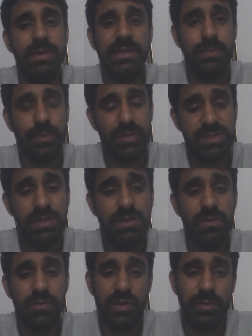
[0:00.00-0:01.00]

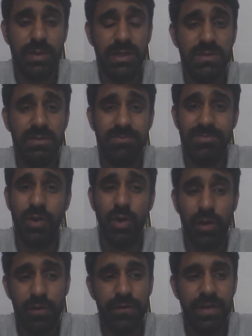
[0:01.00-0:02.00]
imprisoned for a month
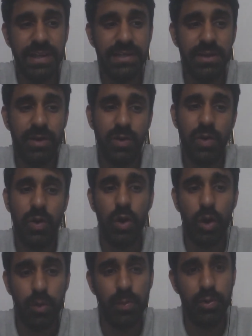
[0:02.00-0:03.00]
or fined
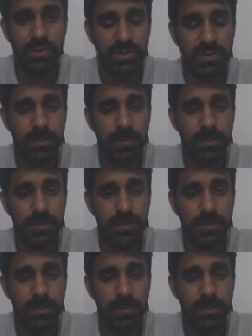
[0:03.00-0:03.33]
or both.